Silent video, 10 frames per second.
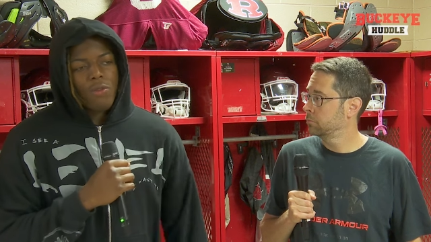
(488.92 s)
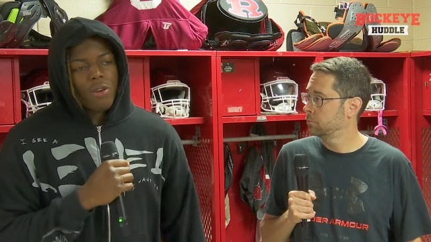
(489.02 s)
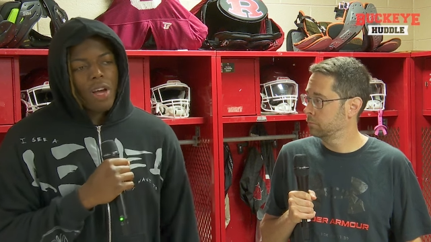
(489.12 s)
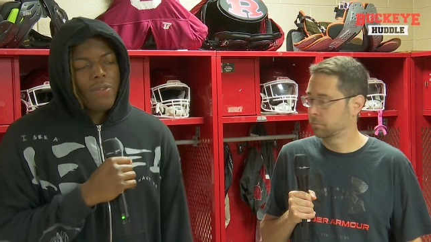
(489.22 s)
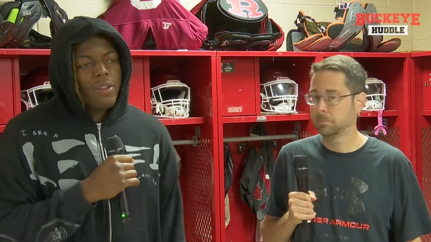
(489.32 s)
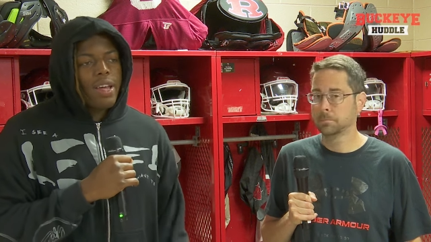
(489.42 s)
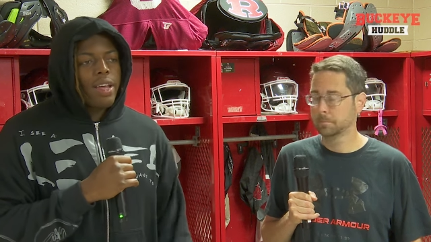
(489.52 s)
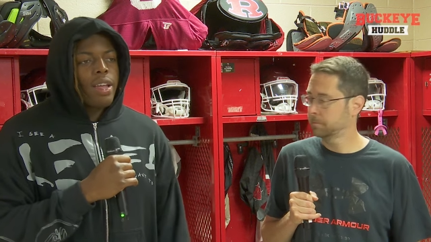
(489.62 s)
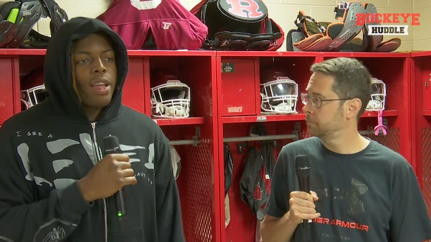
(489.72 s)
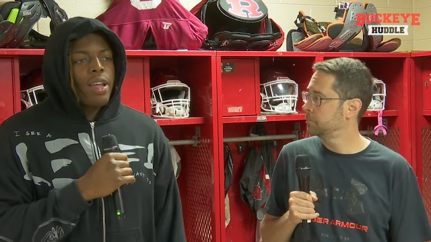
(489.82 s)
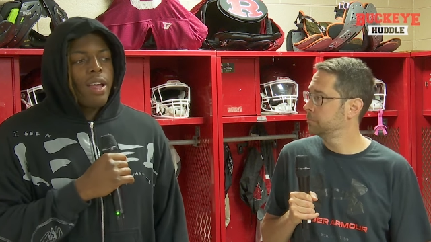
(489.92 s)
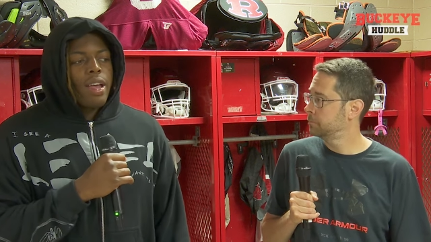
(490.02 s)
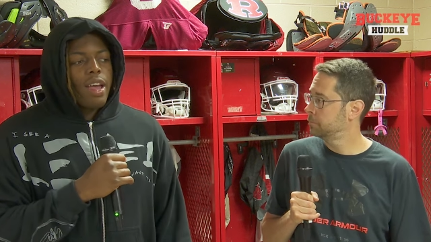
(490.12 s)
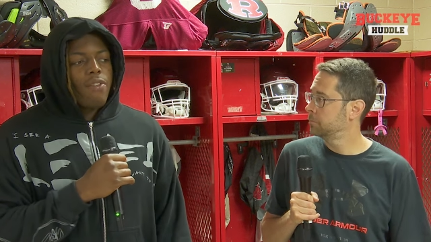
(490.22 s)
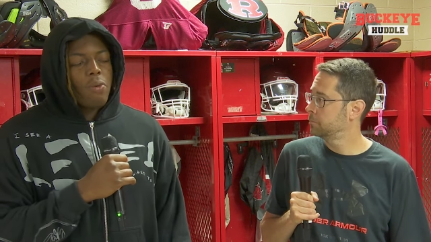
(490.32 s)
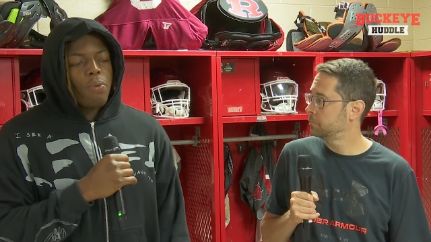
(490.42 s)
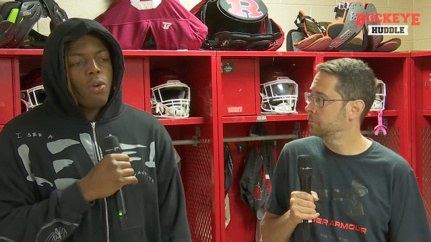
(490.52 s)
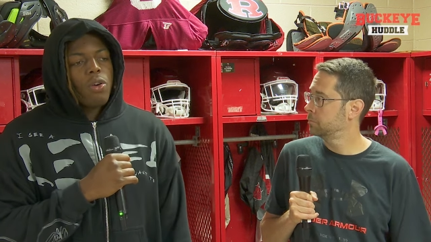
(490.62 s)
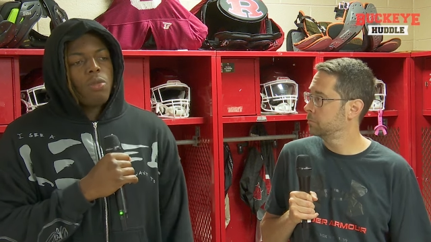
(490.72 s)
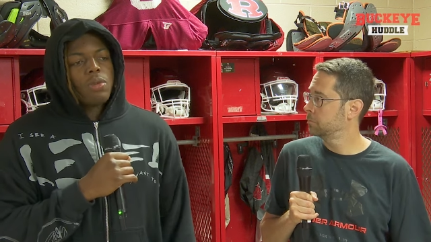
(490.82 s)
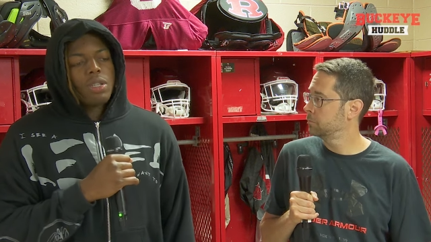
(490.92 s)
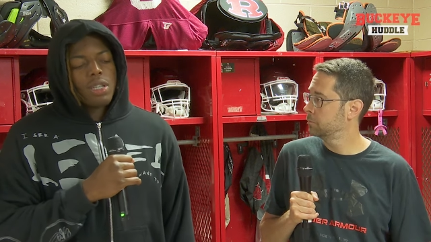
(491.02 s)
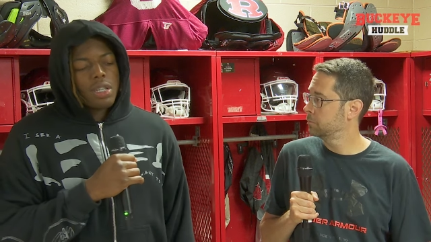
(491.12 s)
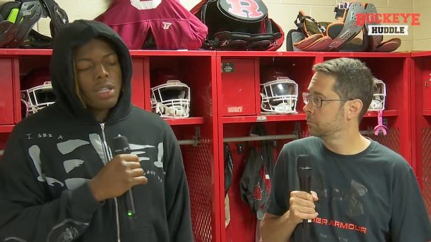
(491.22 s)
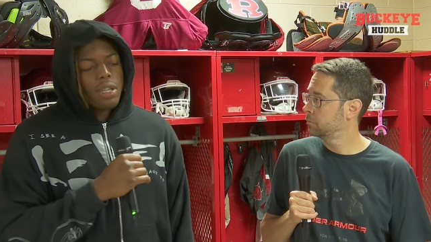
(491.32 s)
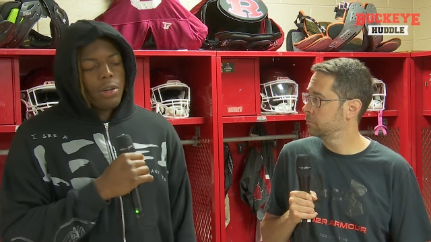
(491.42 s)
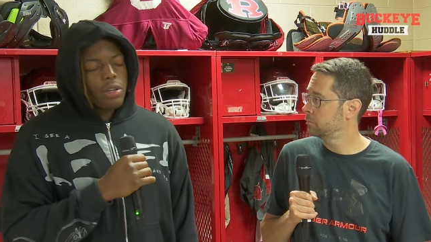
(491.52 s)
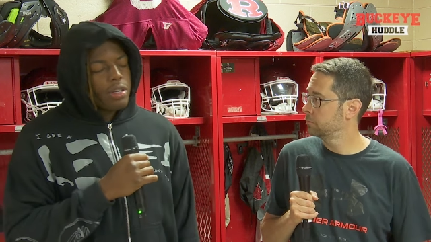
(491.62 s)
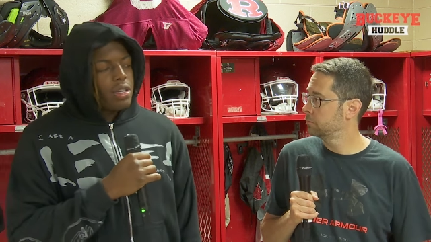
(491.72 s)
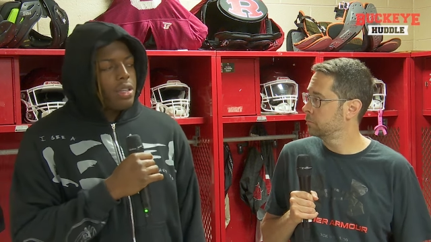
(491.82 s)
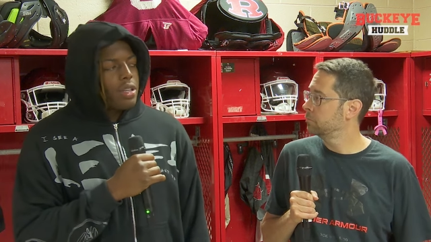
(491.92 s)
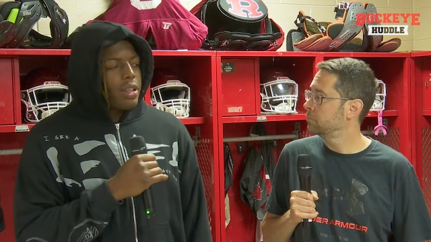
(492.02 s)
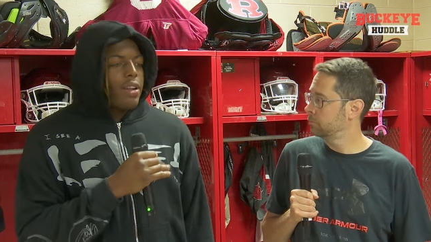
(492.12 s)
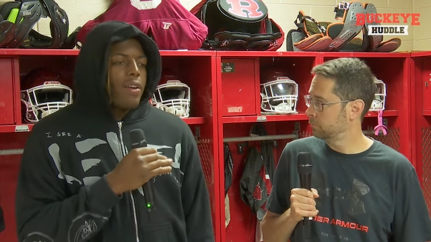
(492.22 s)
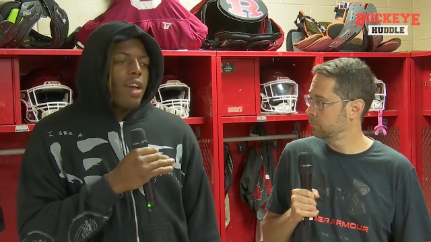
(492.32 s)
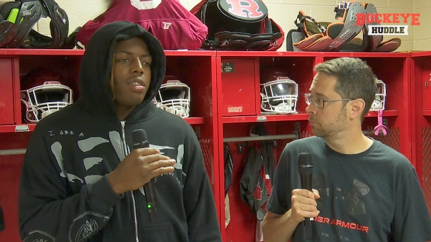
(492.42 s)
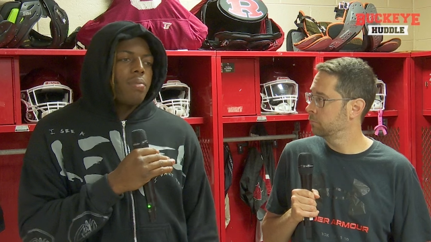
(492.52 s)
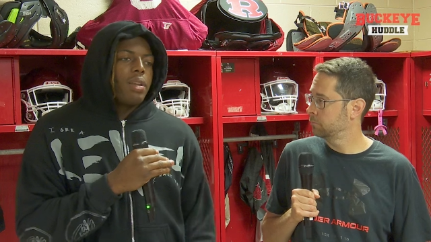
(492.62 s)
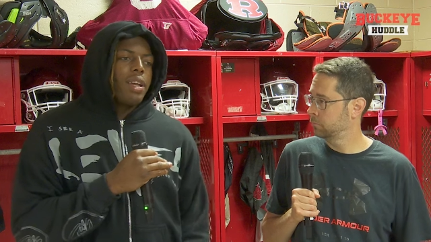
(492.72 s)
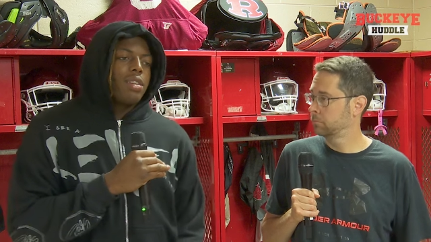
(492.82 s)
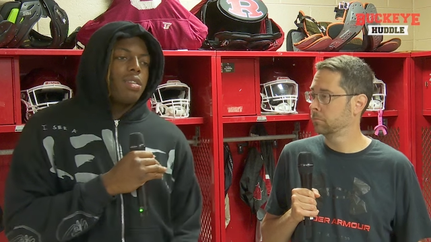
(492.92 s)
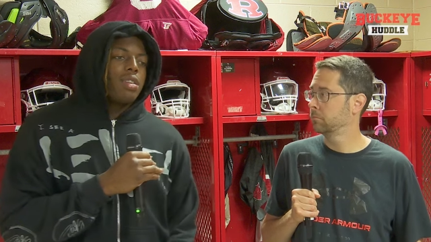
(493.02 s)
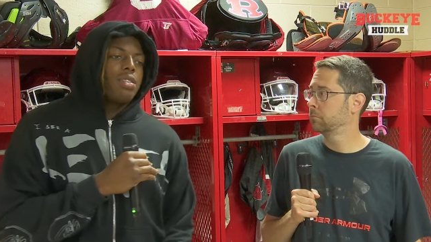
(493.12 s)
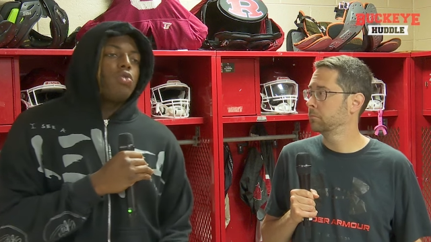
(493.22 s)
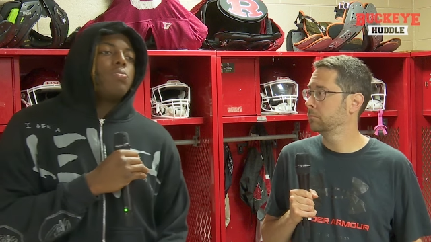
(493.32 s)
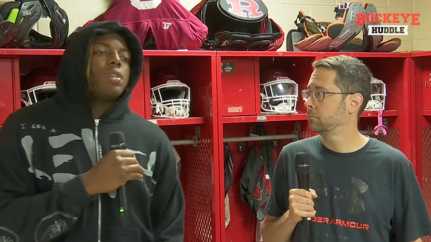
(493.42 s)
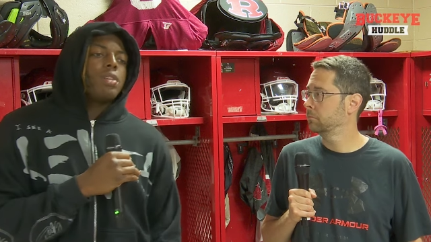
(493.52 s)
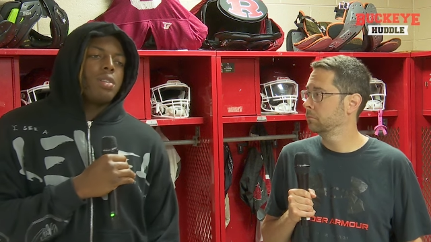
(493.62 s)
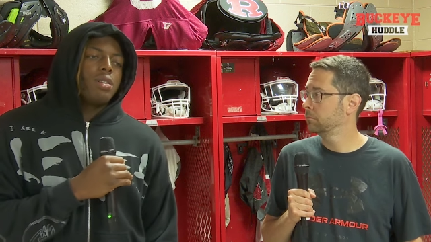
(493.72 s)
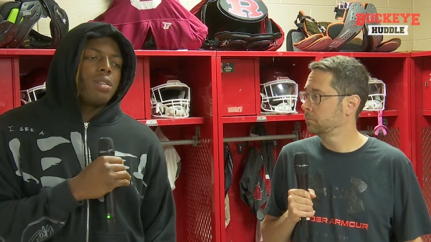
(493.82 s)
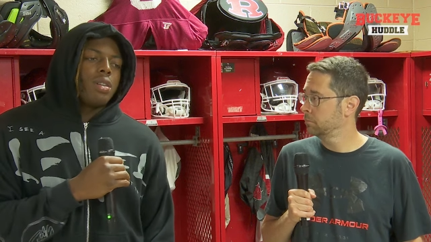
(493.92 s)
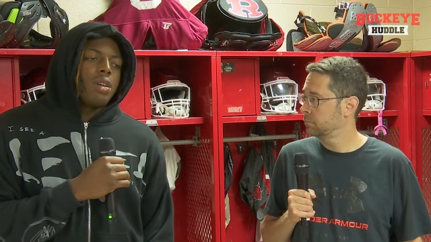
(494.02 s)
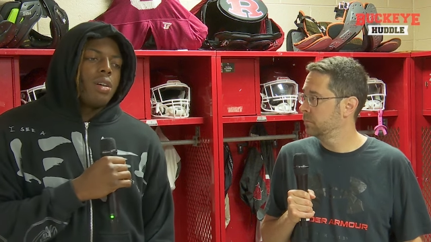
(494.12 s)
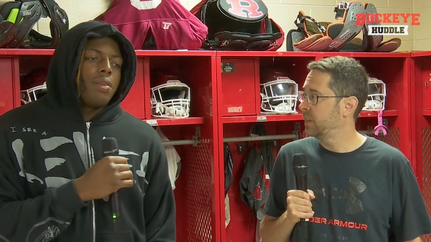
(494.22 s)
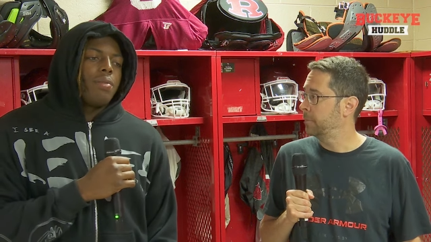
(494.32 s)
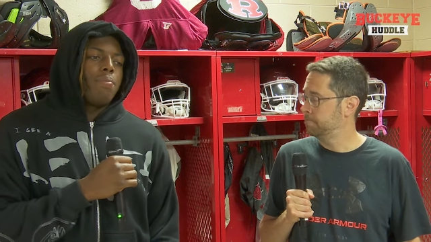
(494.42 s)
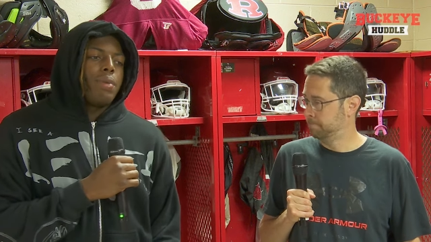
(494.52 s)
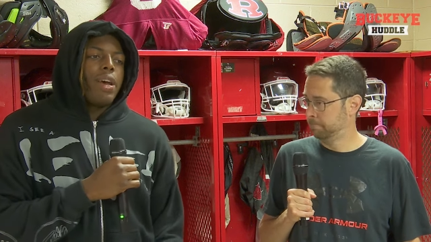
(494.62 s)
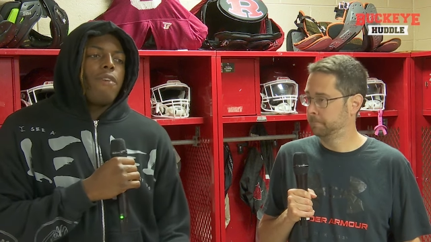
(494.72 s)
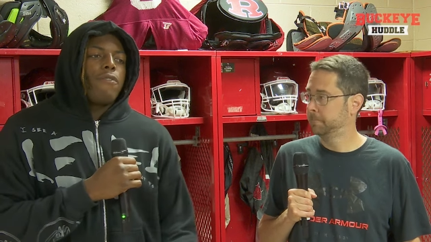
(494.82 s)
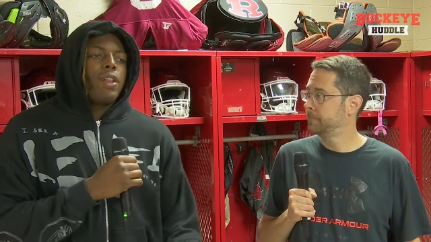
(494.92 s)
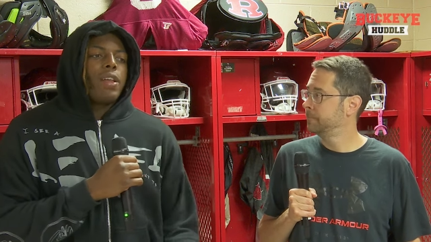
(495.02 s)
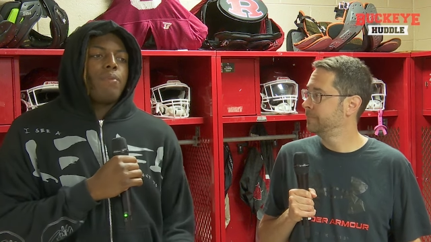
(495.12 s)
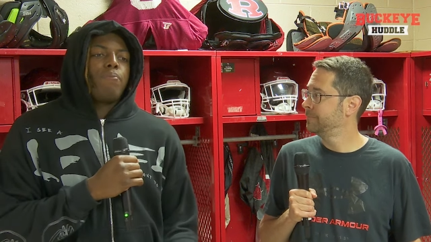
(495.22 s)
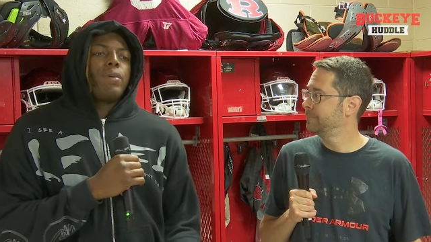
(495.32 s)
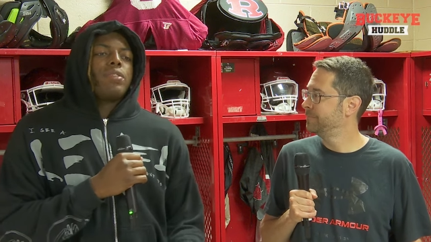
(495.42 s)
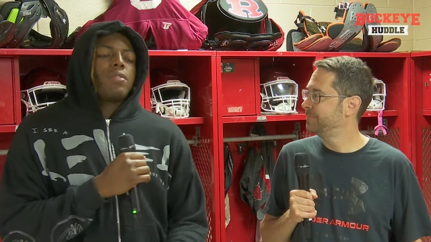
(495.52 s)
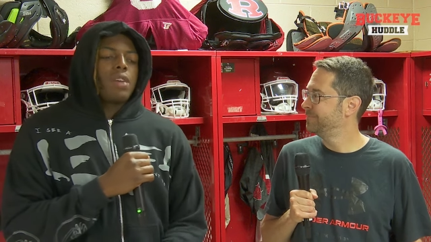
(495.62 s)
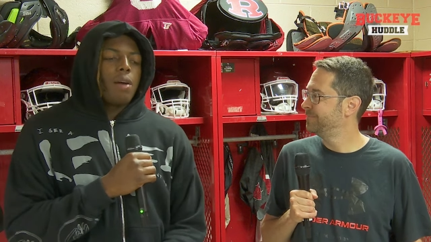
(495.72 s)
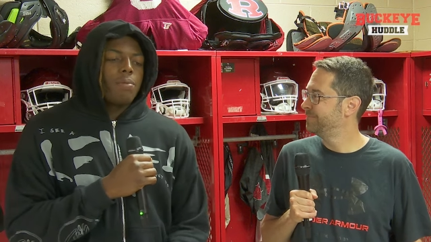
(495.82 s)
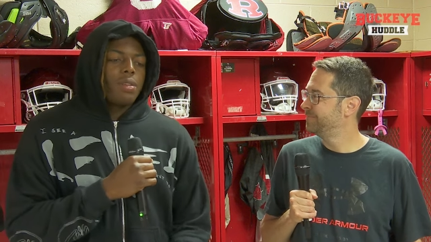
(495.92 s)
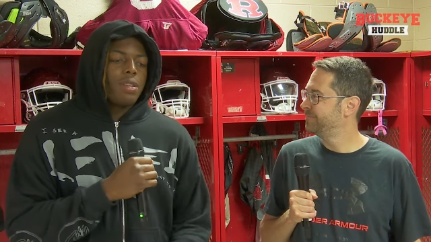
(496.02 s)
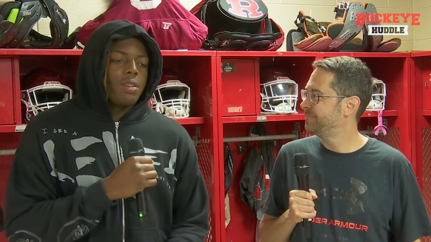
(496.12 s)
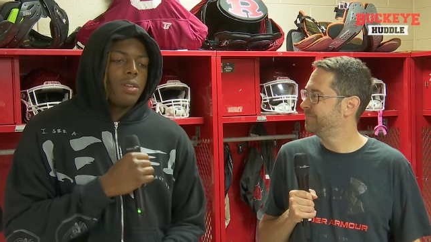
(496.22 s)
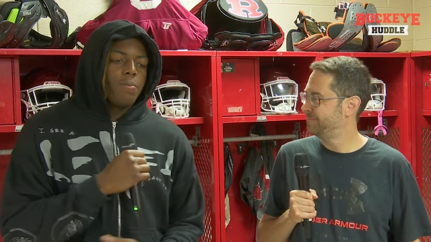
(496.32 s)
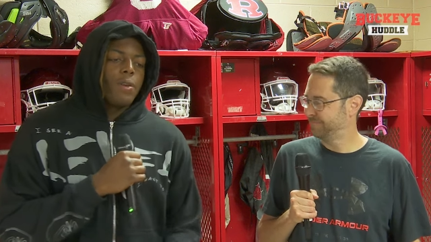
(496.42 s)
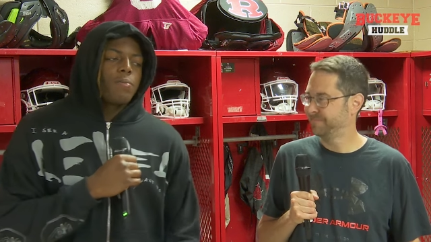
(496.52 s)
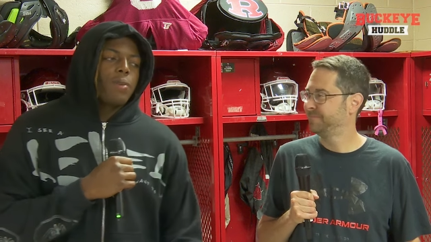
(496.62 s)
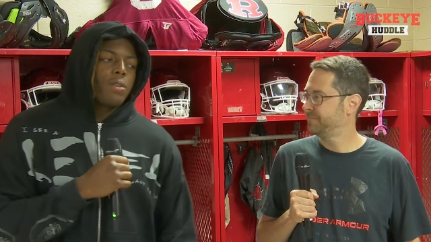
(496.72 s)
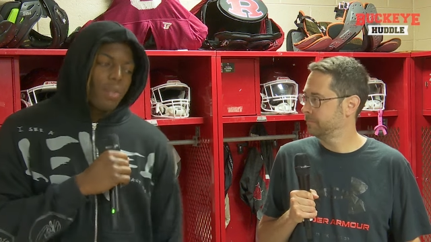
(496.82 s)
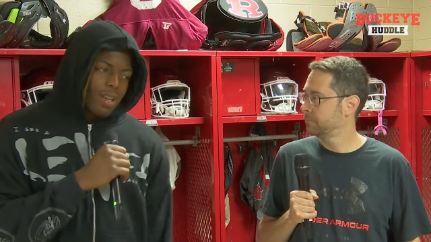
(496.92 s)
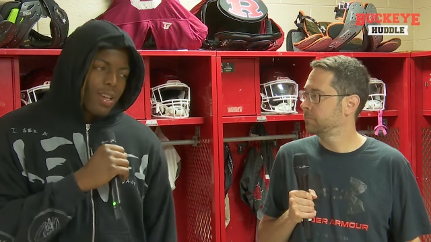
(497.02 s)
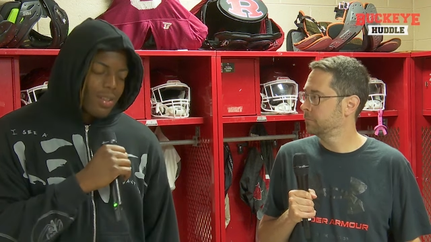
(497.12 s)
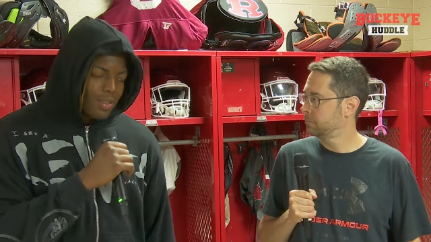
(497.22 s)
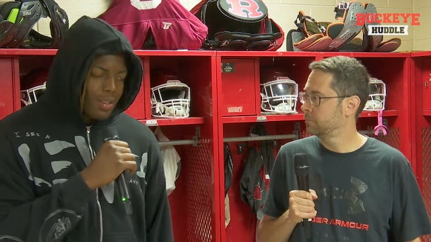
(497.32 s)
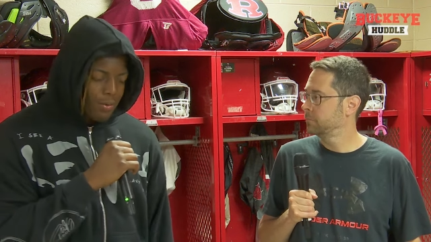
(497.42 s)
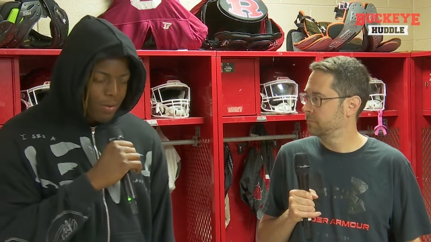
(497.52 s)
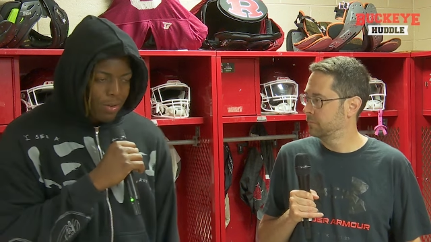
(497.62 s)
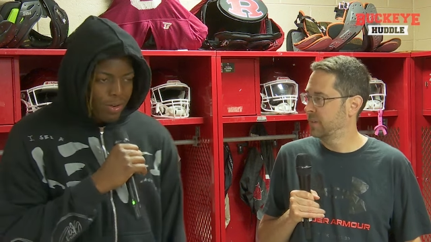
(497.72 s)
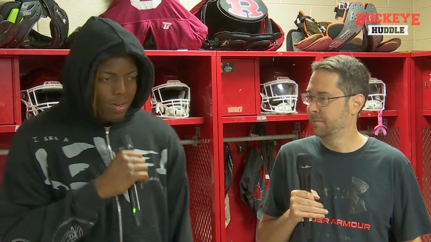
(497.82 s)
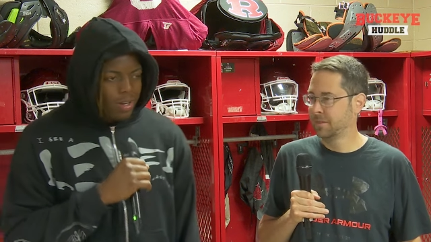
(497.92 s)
Speaker 1: feel. I feel like if a program is good, they're good. They don't have to be in the SEC to be good. Yeah, but I feel like the best competition, the best players are in the SEC for sure.